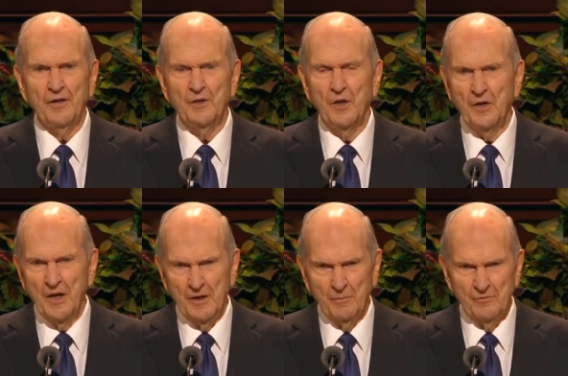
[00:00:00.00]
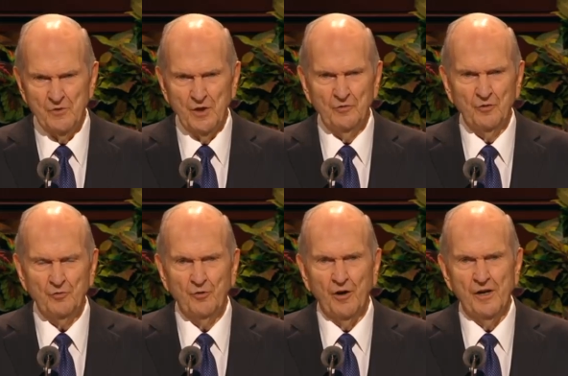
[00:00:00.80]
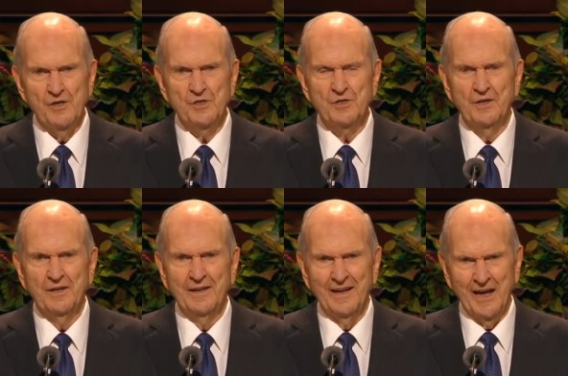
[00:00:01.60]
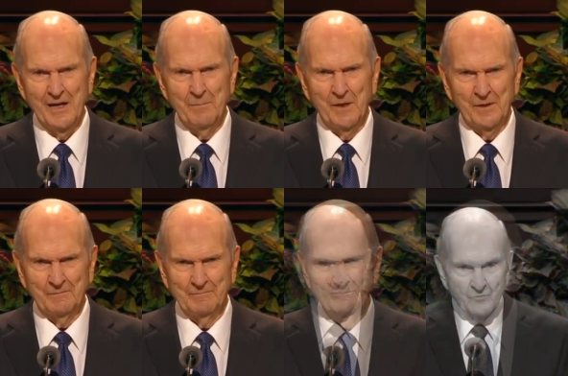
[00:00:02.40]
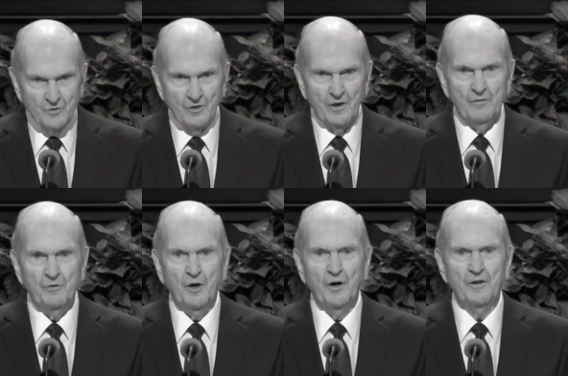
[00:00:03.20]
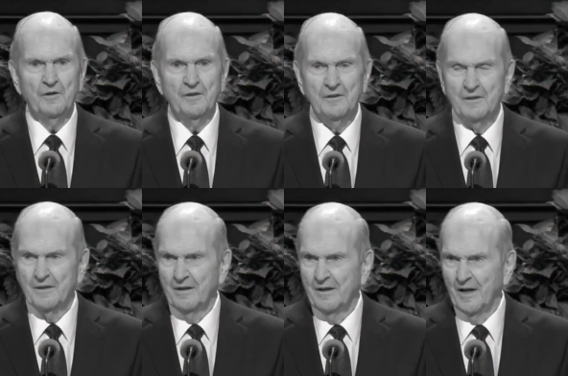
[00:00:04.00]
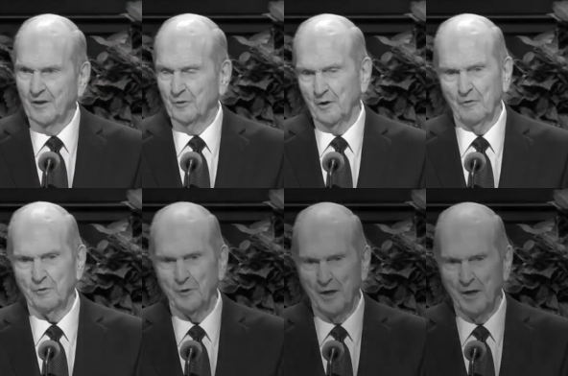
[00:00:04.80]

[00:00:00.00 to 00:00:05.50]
in the name of Jesus Christ. Amen. To love God and to love your